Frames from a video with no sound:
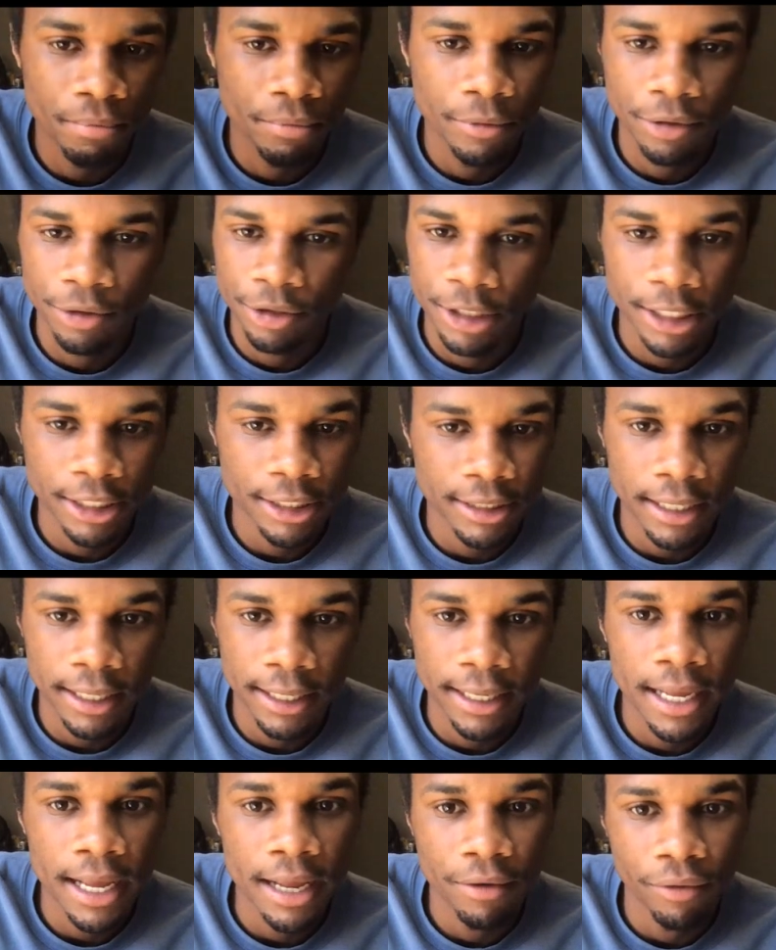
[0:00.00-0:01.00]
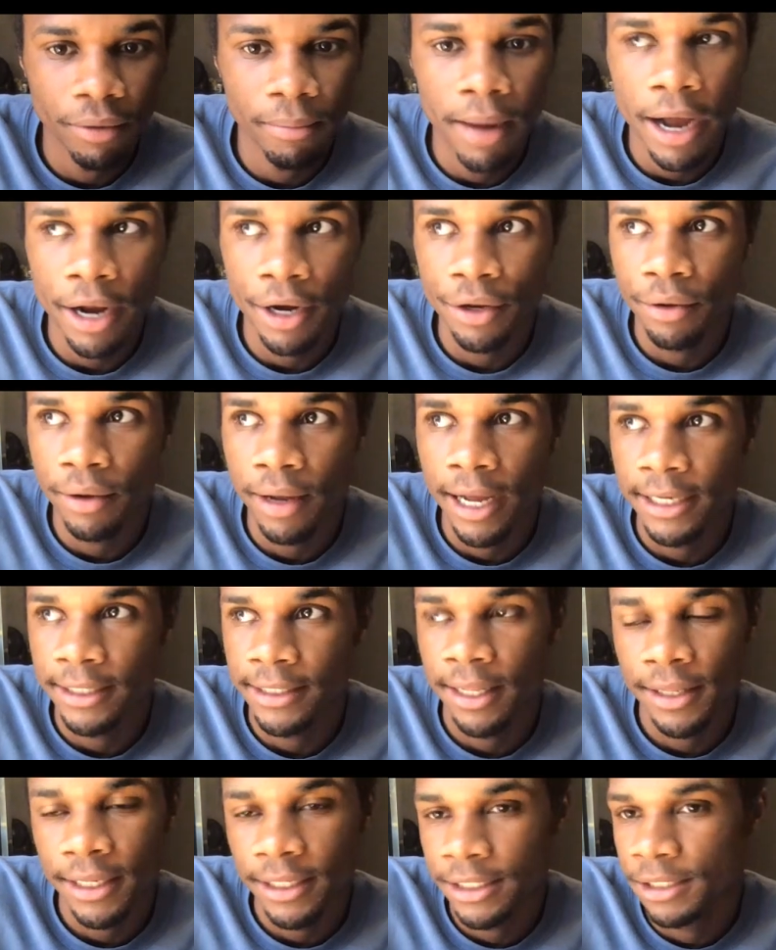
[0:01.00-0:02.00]
just again, reminding you guys
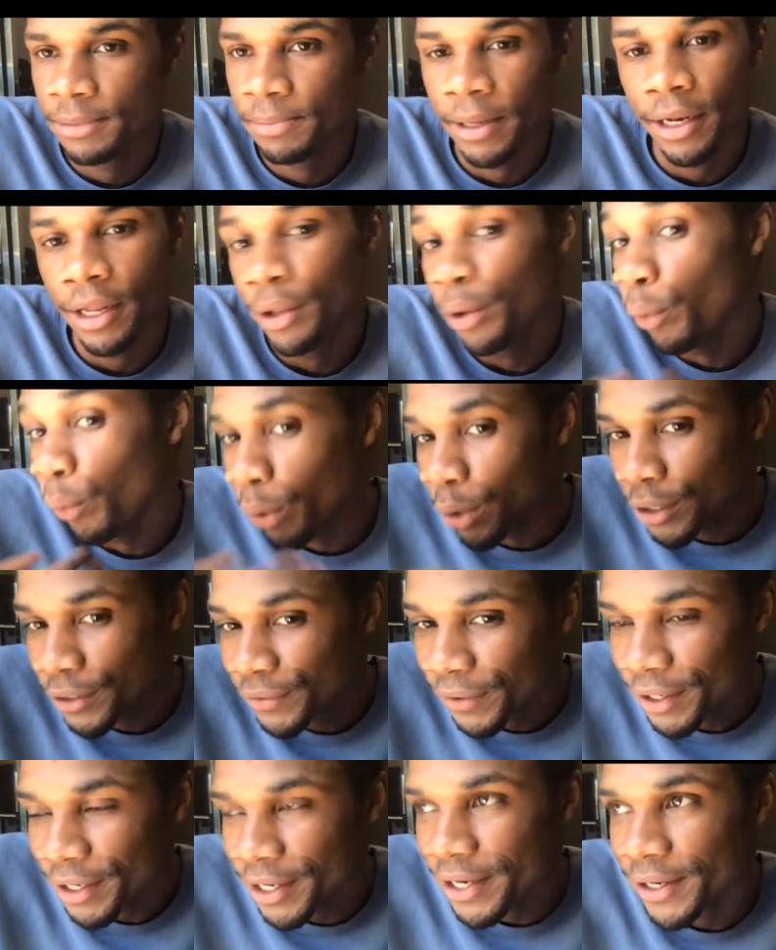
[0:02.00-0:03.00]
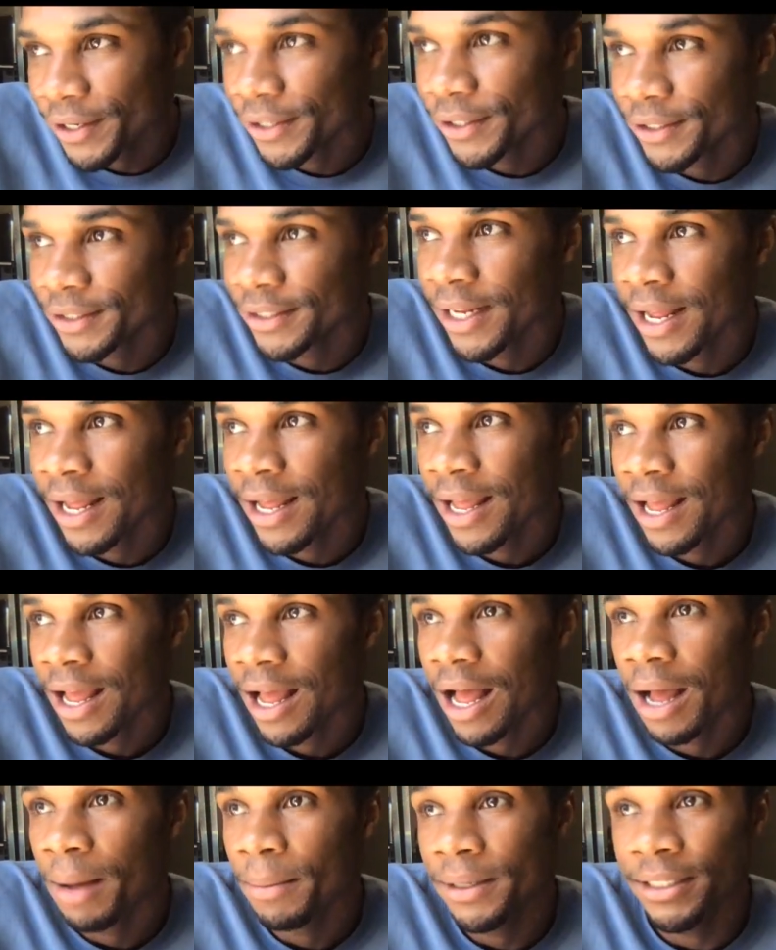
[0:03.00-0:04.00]
that this has been in the works for years.
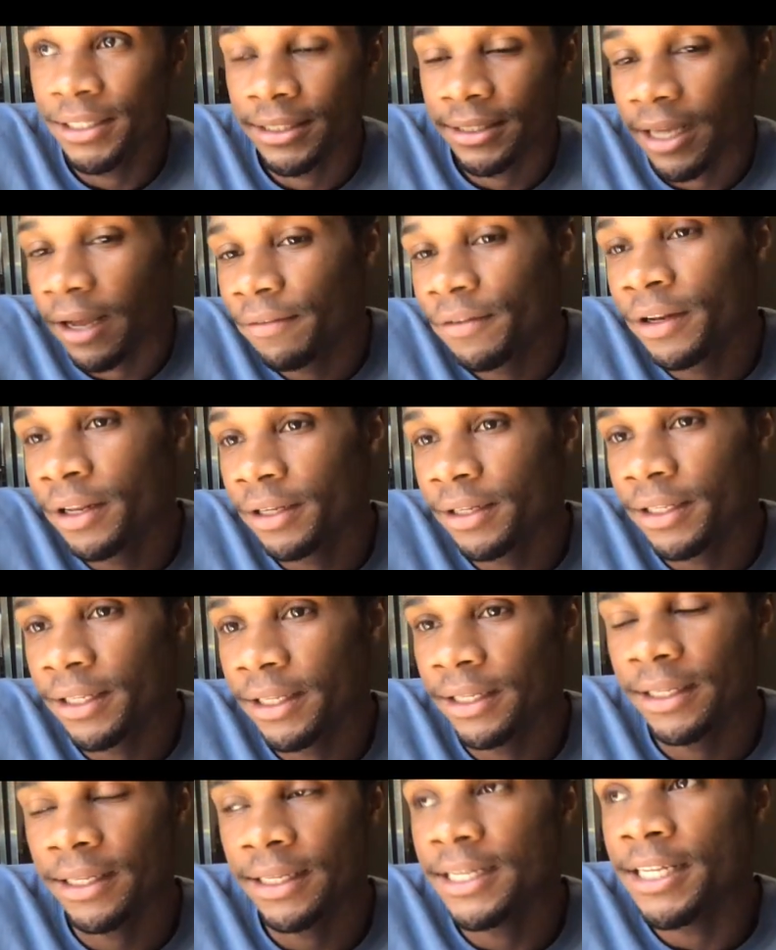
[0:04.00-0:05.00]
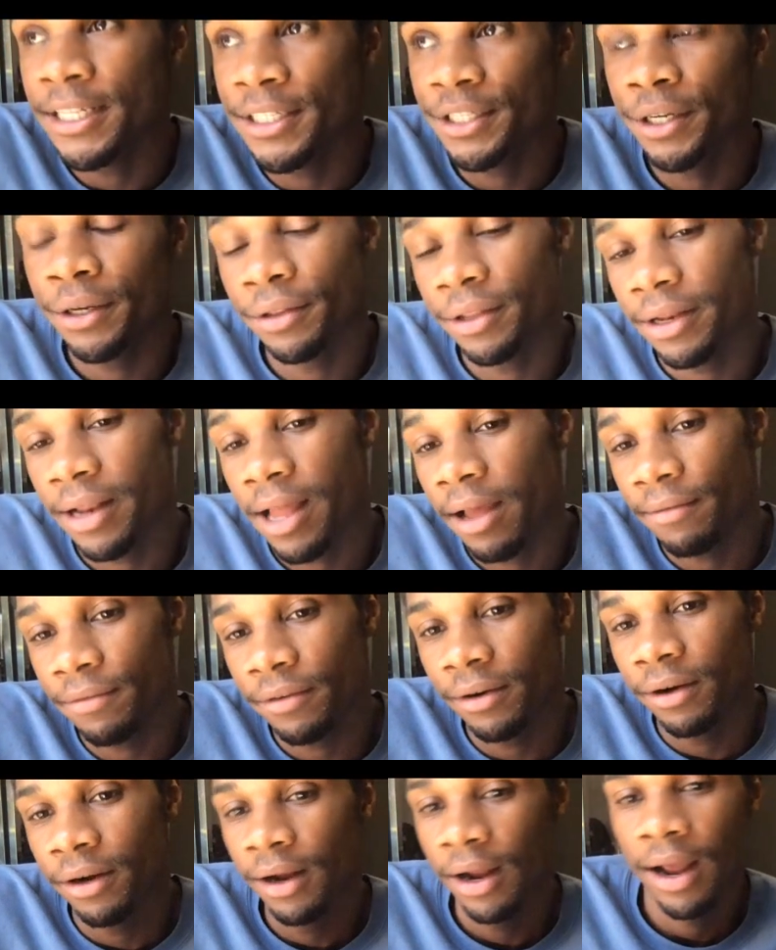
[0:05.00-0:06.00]
It's definitely easier than
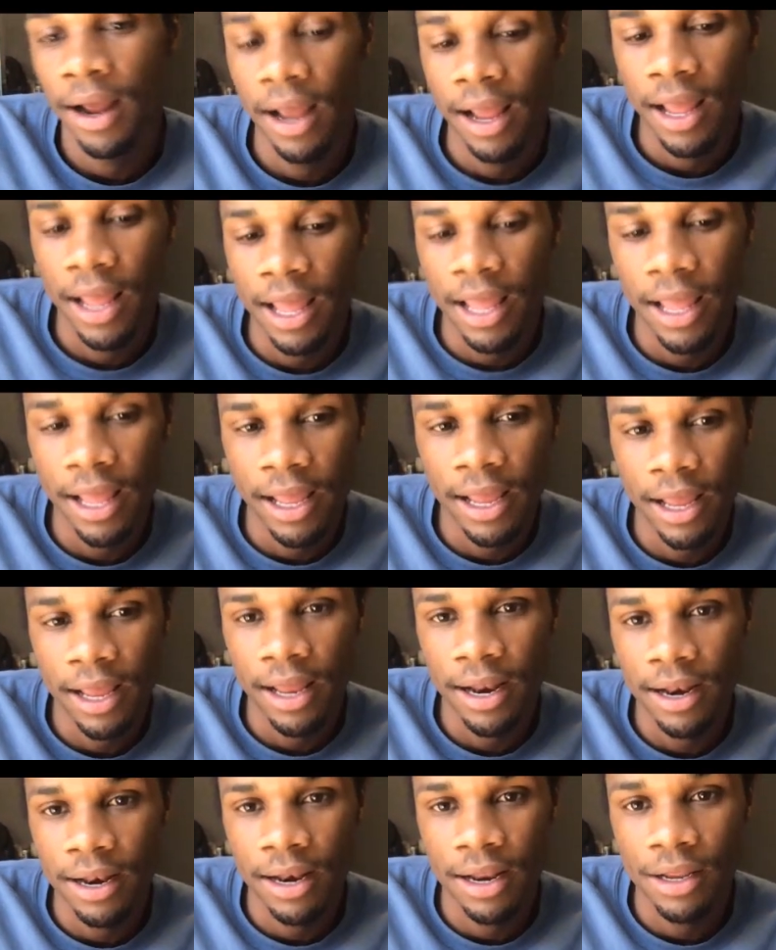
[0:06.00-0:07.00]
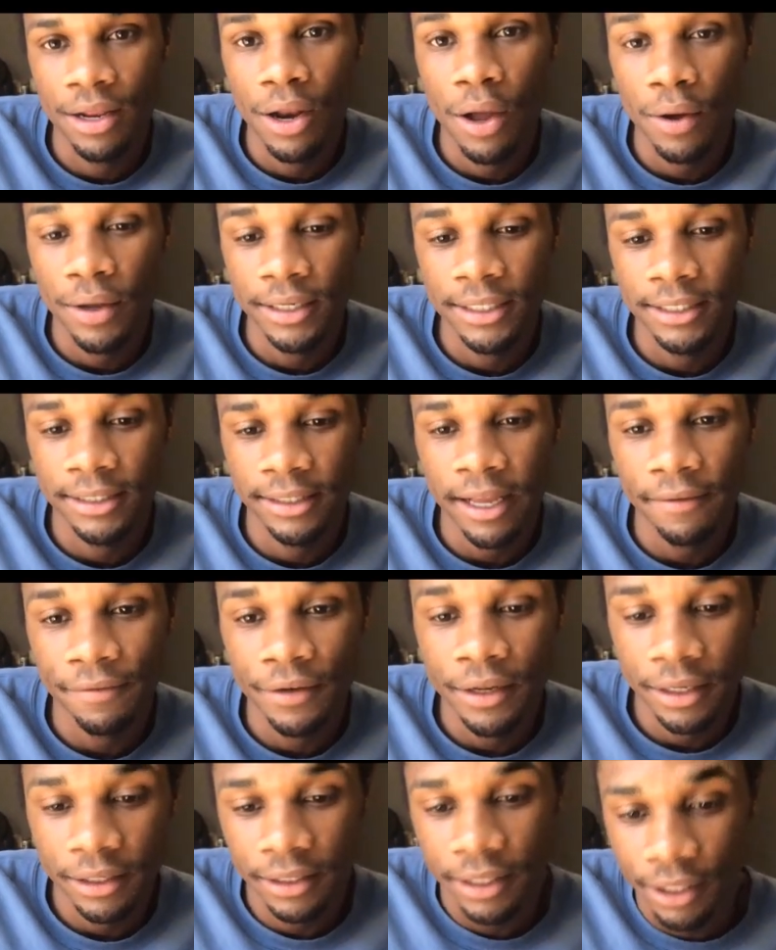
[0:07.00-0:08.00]
ever. And, it's
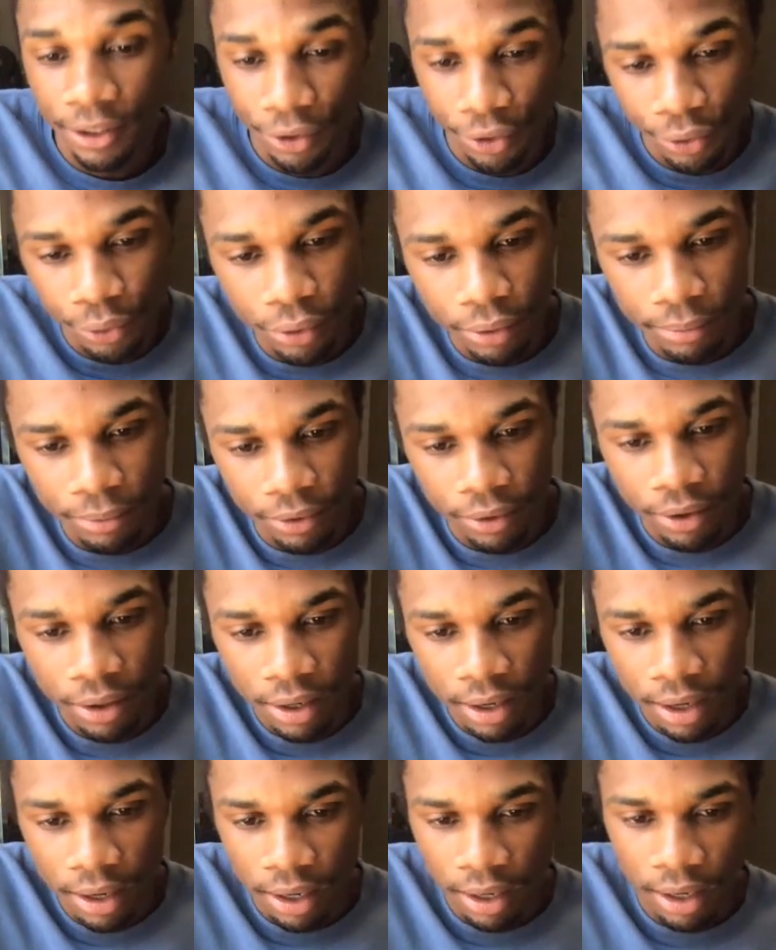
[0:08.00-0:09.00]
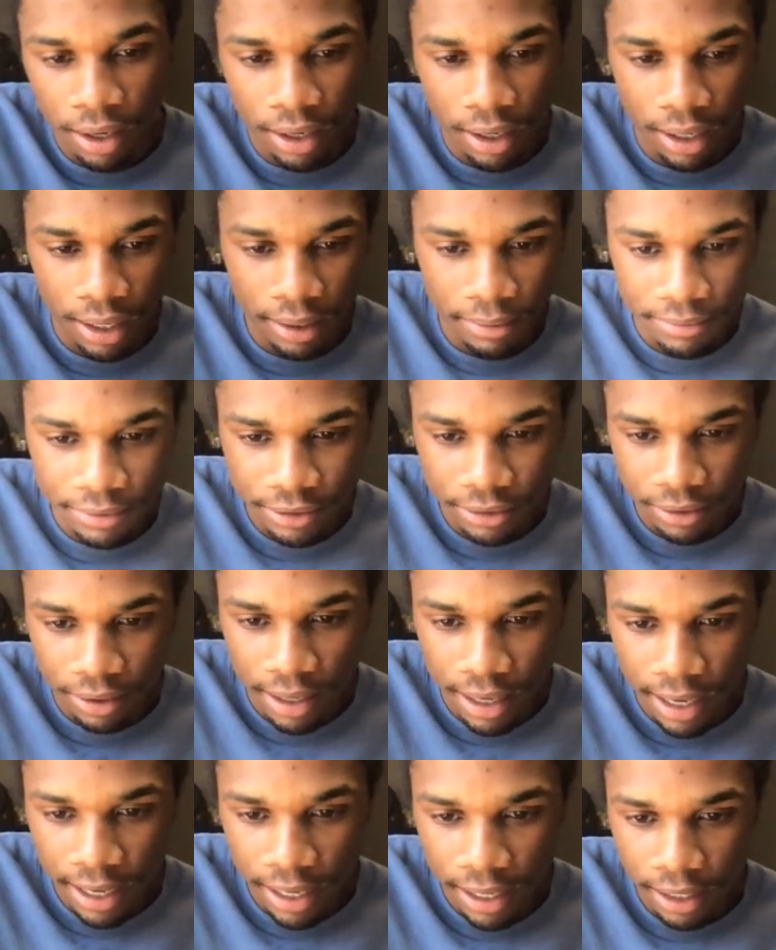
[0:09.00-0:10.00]
definitely doable. So
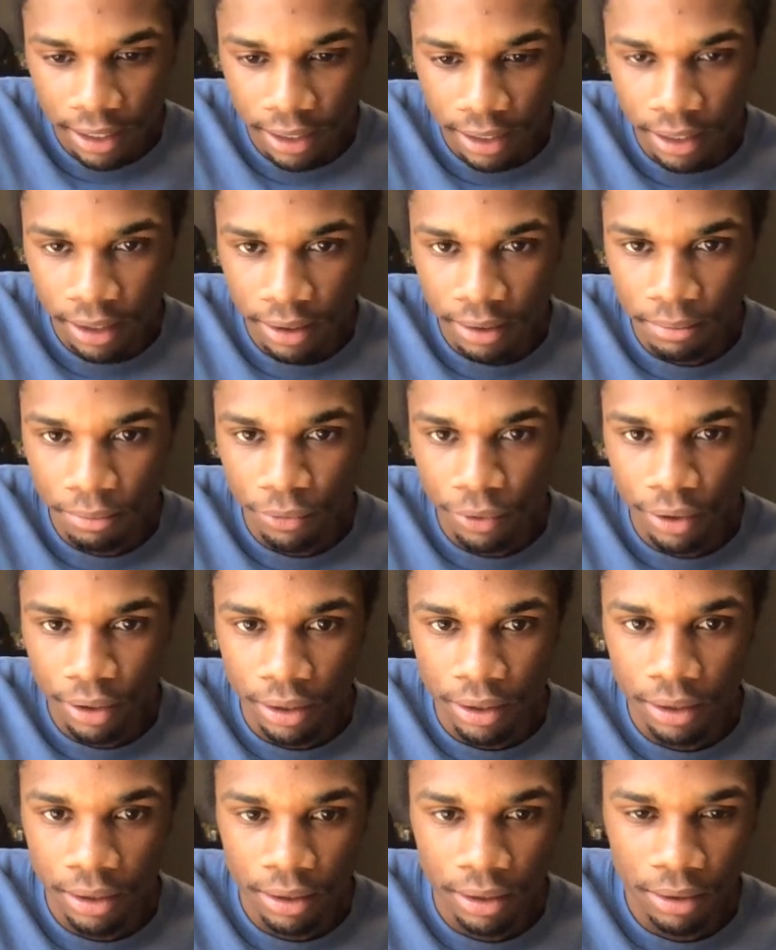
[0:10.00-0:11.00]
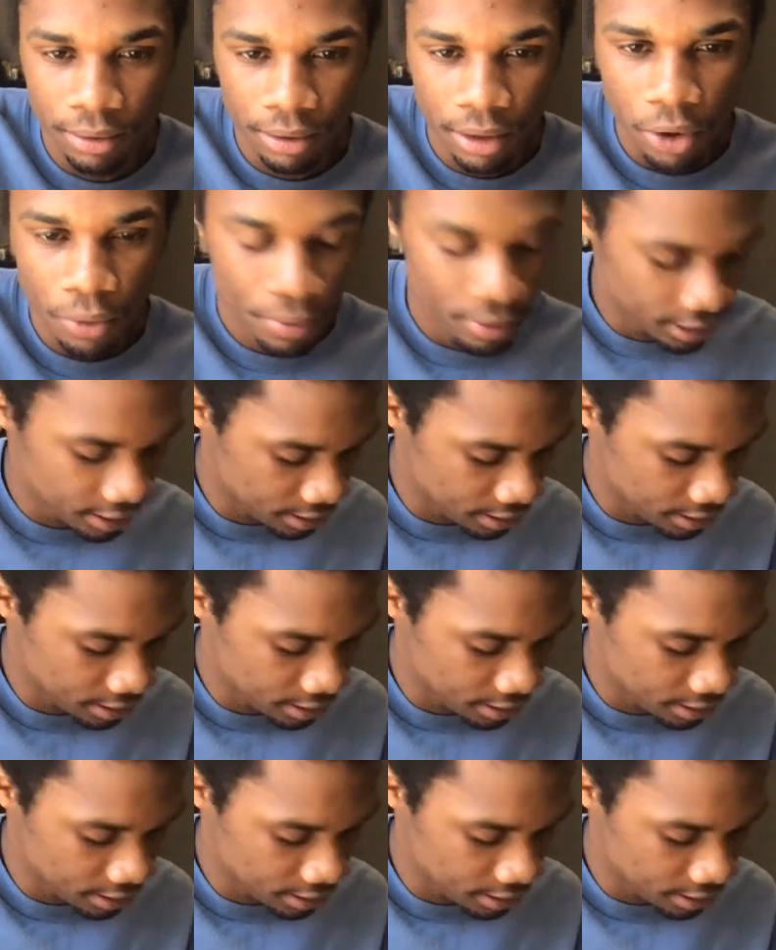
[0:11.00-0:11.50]
I am going to open this